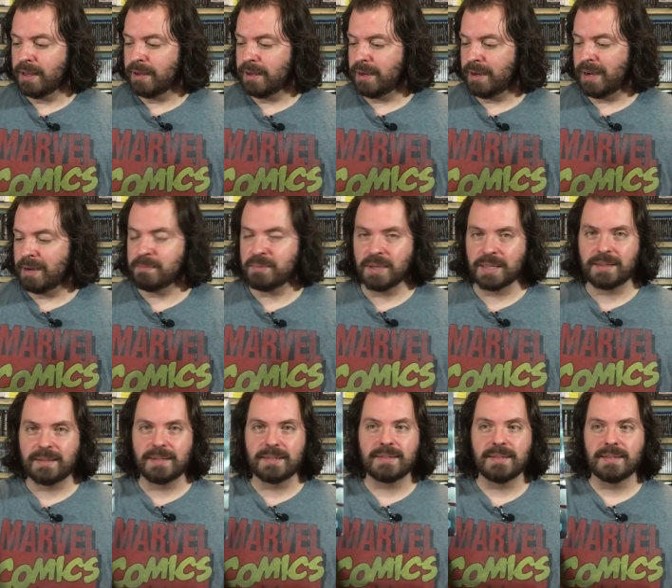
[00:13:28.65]

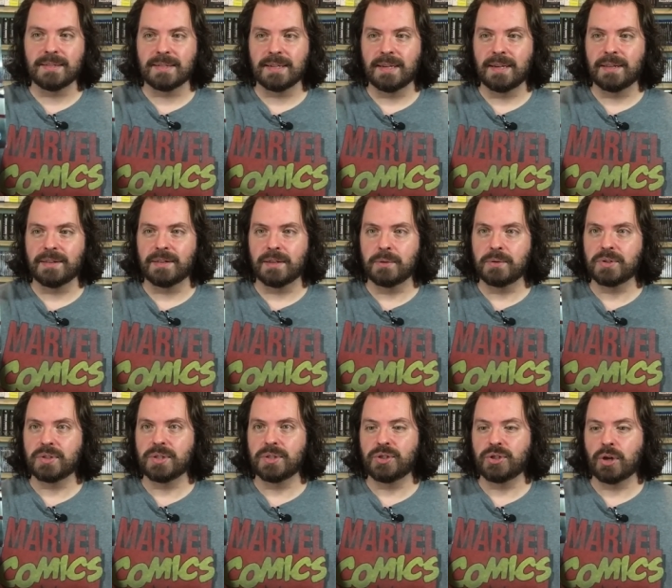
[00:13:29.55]
But this is
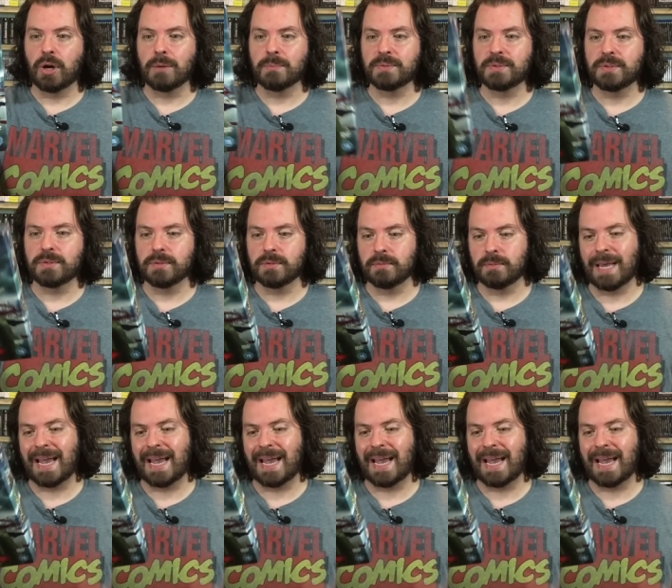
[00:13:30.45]
those Sharp's